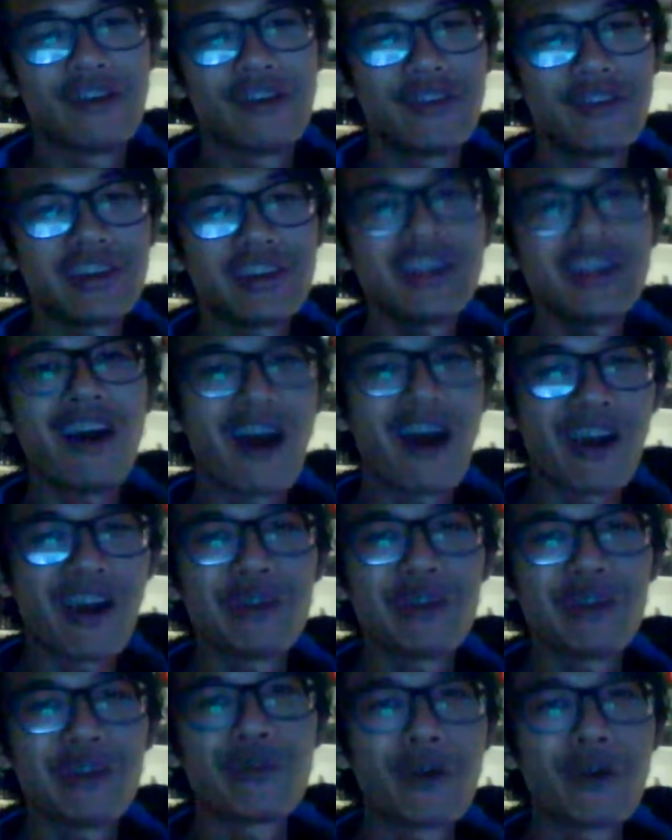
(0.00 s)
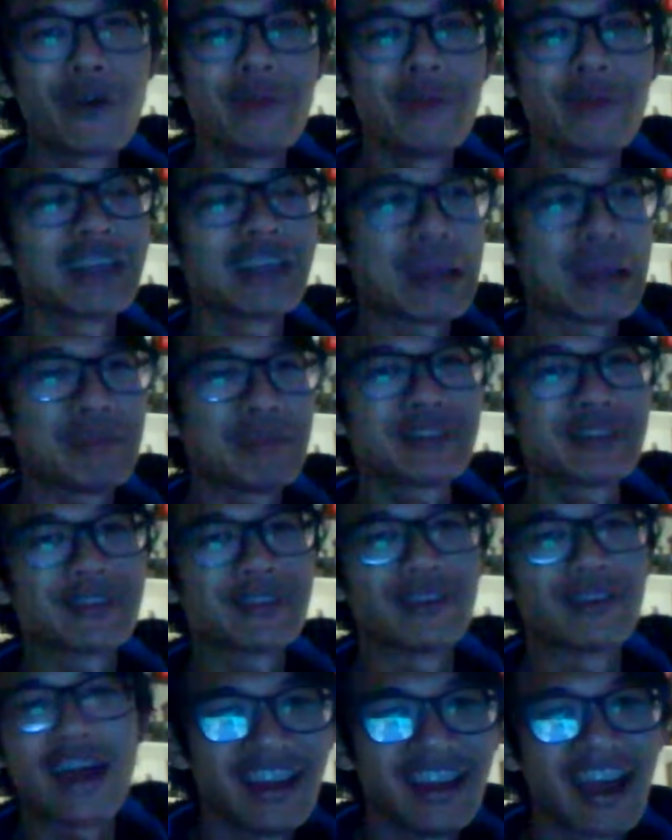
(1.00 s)
a very heartwarming
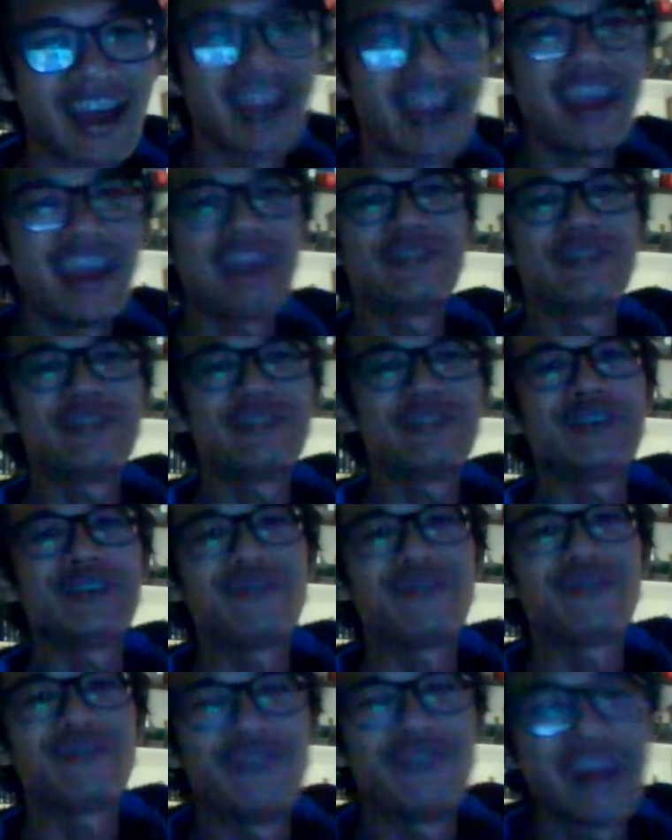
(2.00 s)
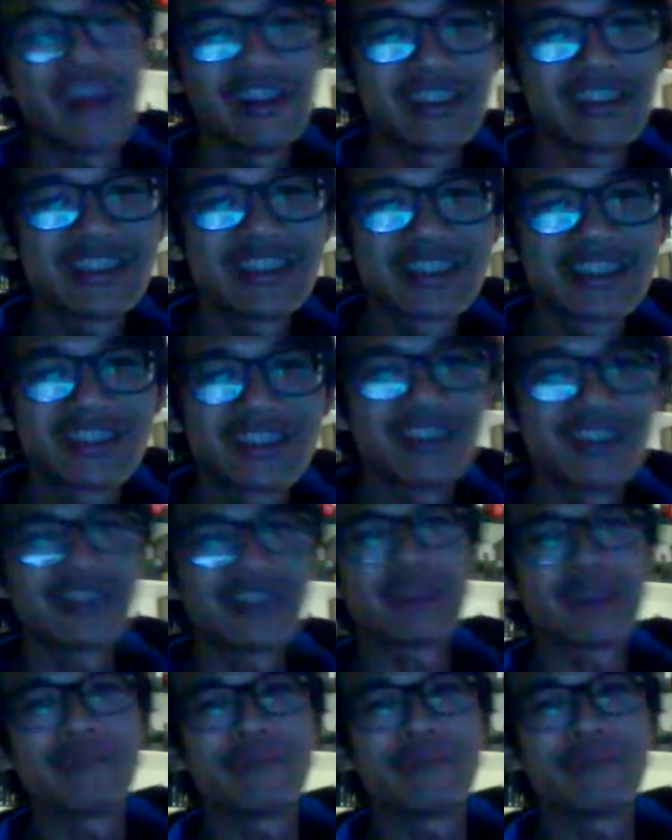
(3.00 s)
episode. I haven't felt this good